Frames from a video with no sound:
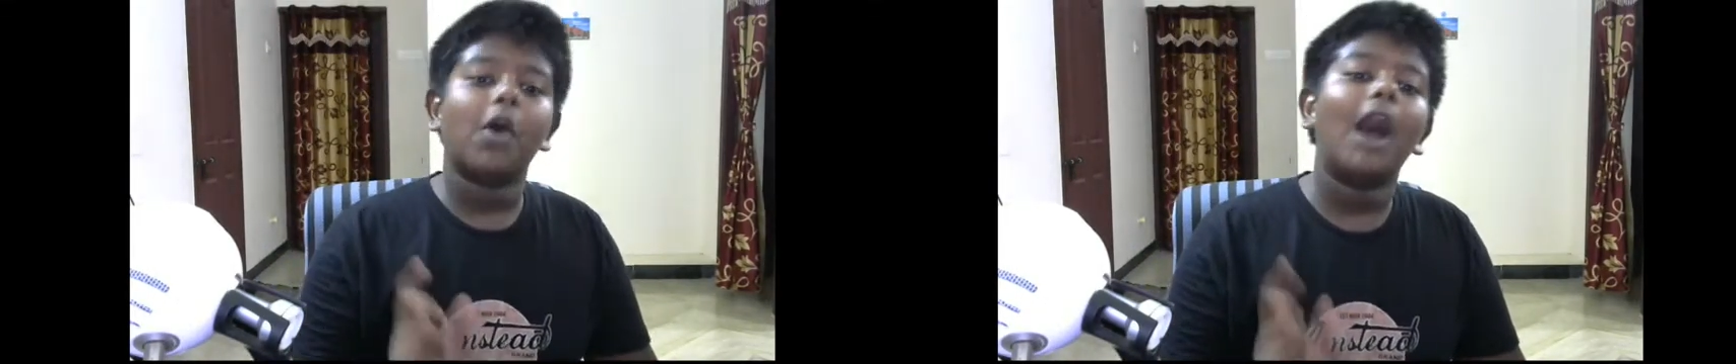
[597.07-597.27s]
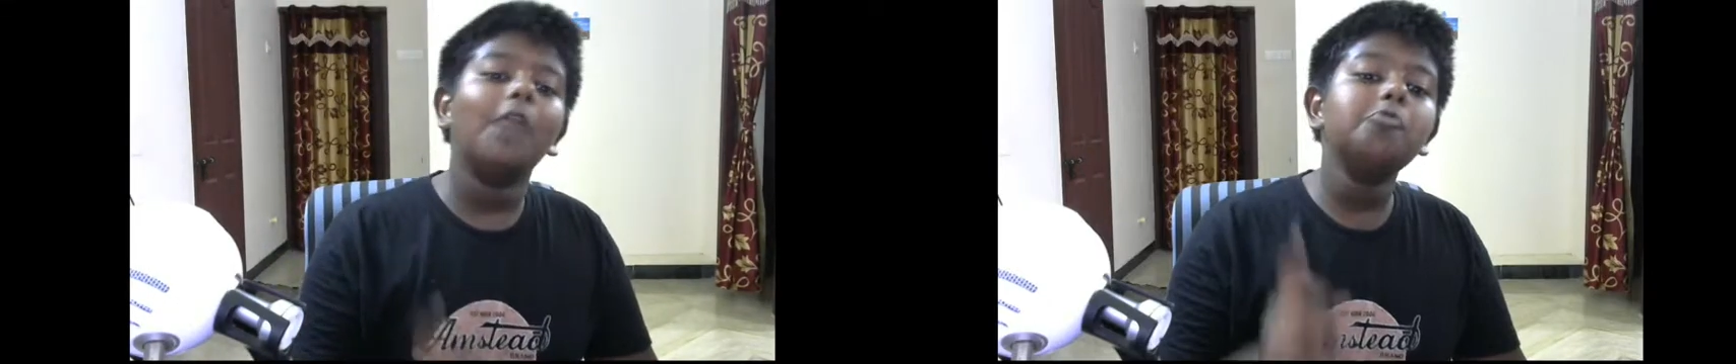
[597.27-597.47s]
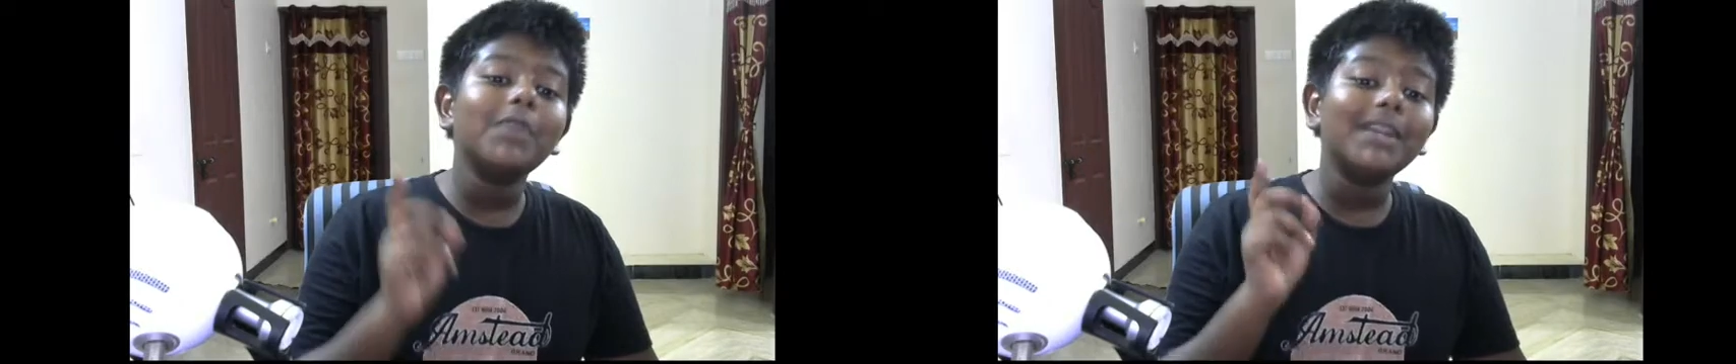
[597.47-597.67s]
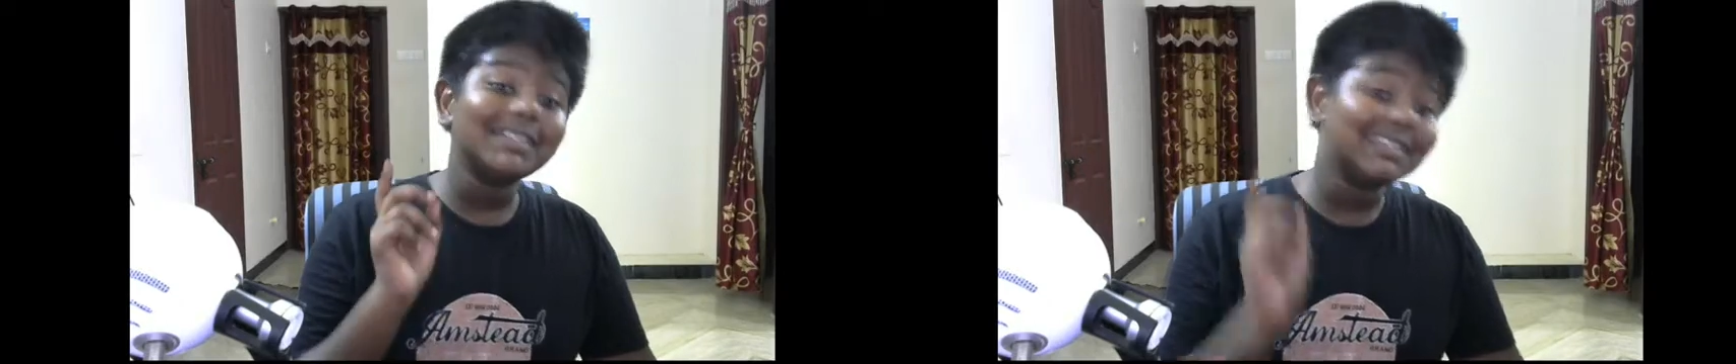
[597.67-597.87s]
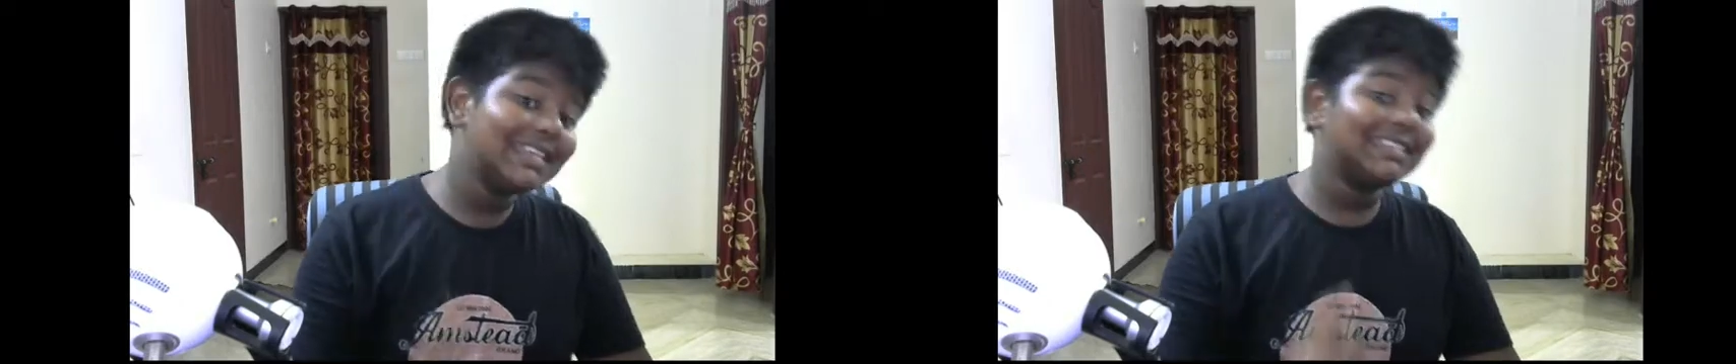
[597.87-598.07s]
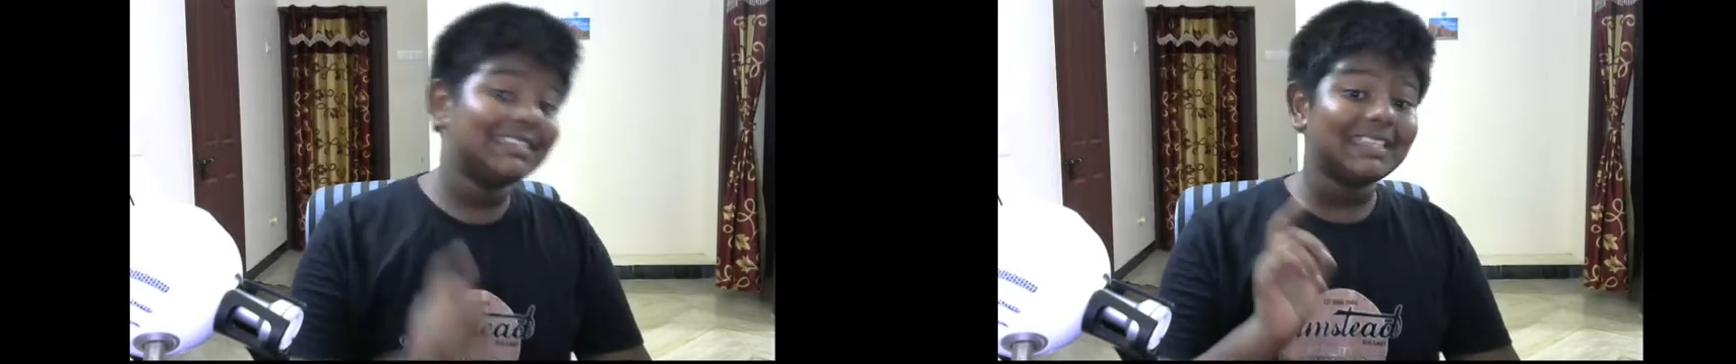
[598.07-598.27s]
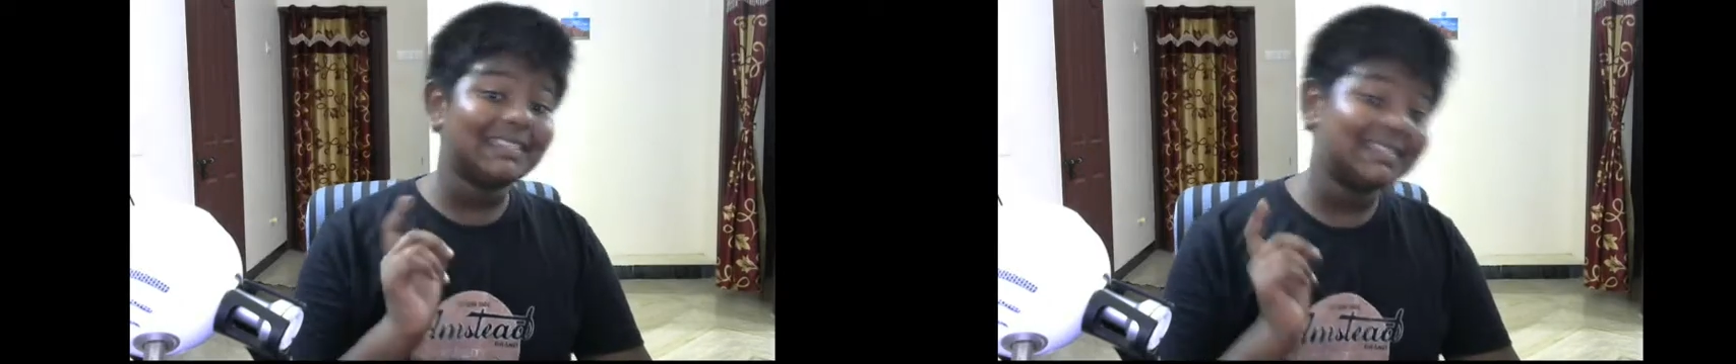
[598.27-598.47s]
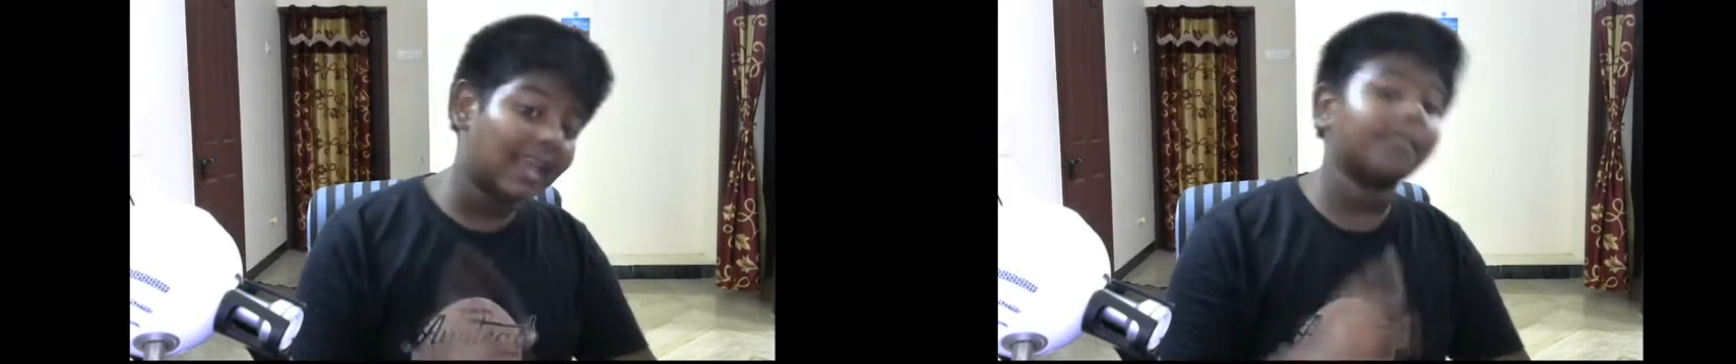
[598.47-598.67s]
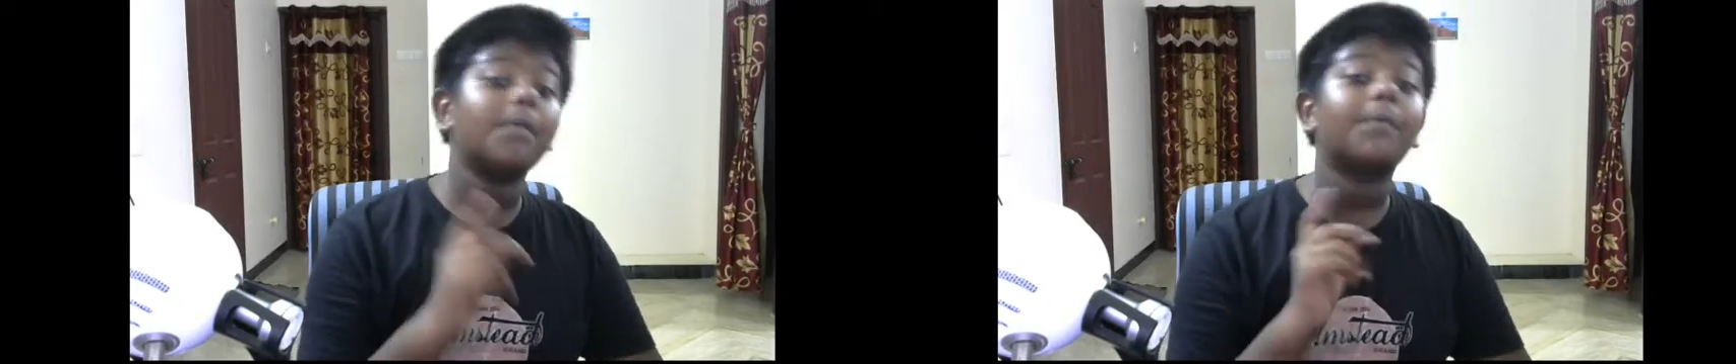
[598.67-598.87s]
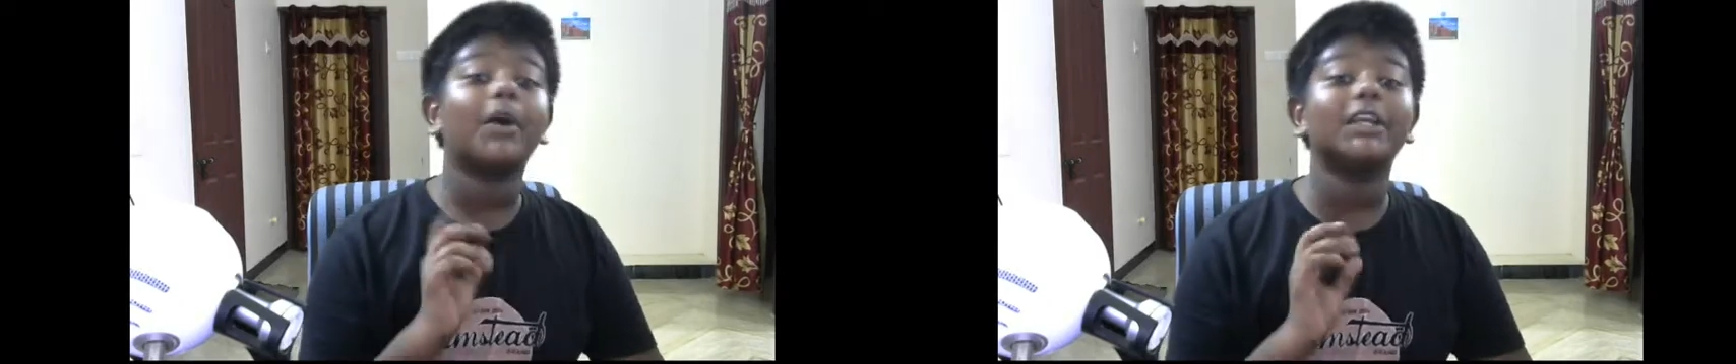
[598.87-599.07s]

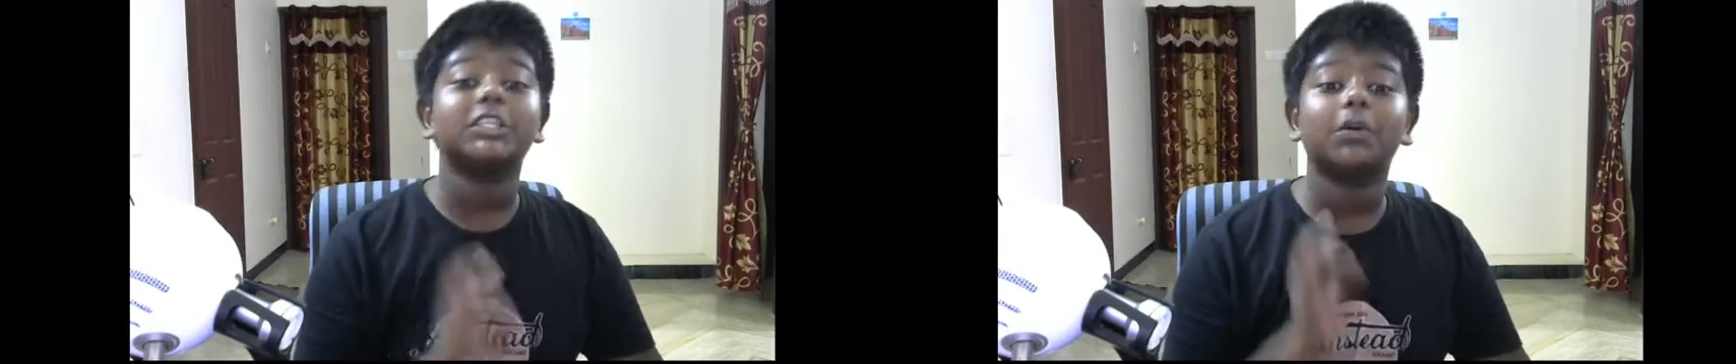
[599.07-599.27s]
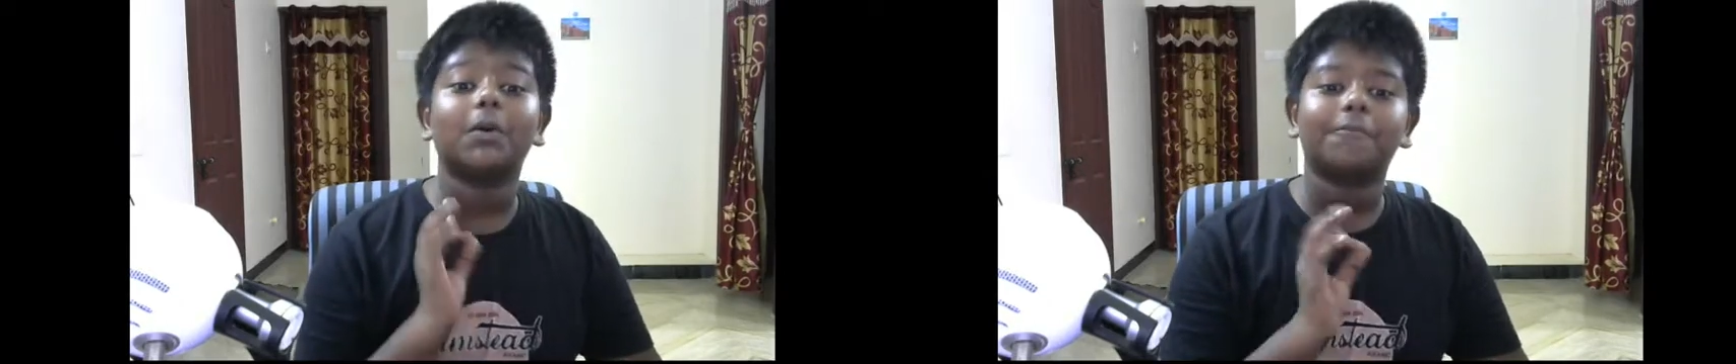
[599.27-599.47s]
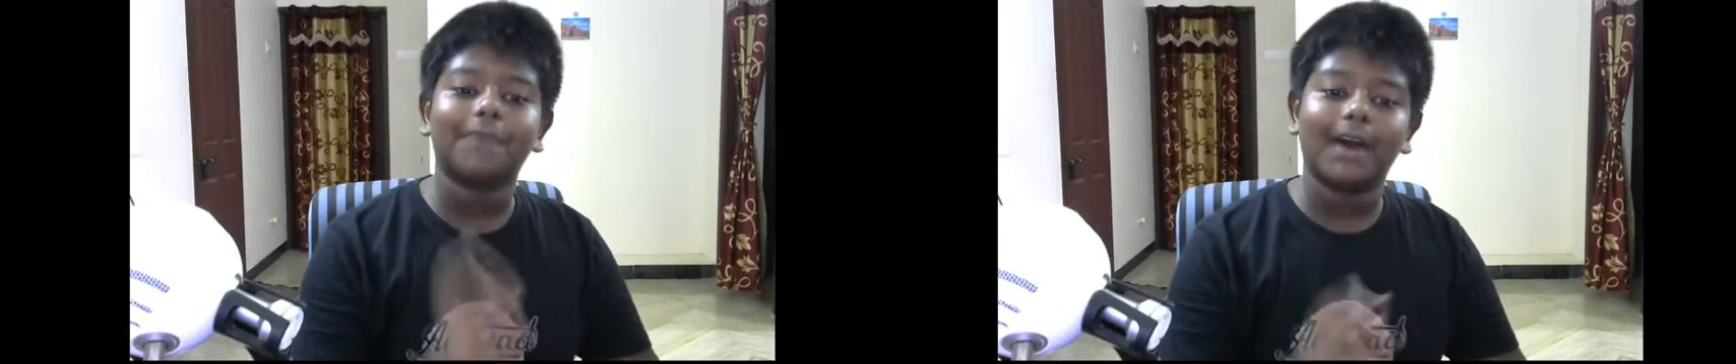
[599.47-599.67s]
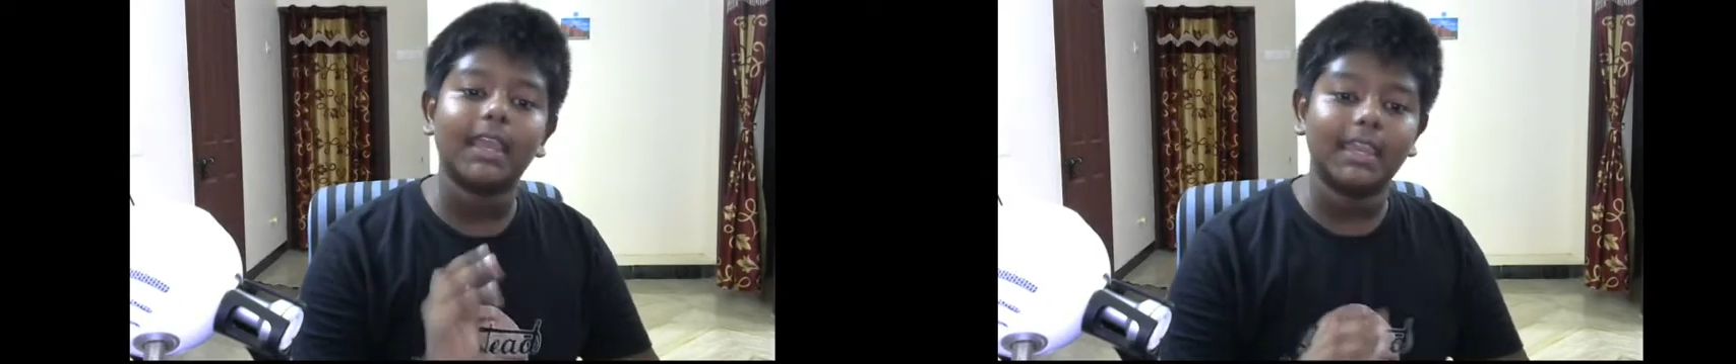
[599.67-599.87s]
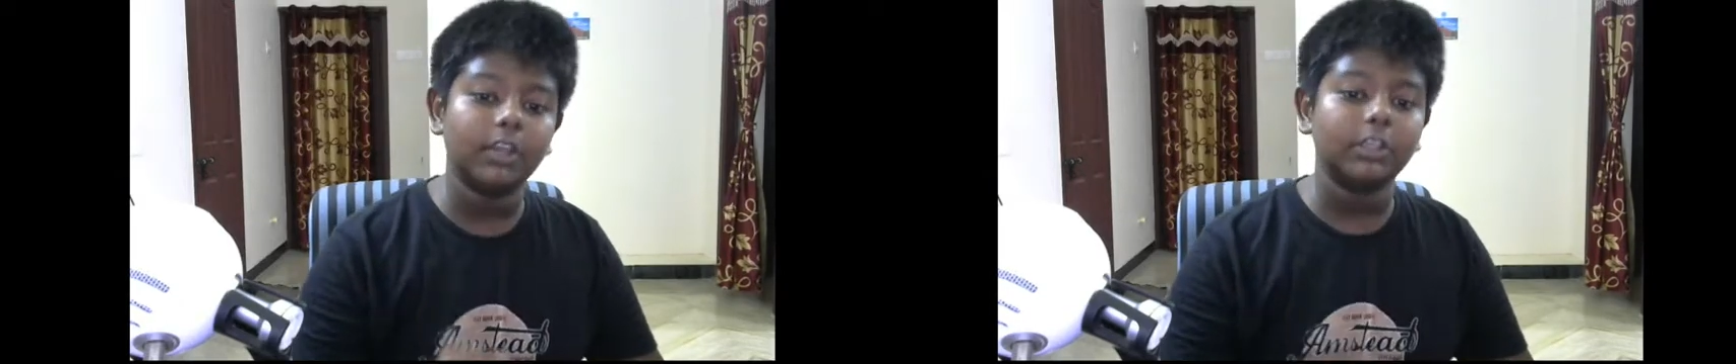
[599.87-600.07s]
167.05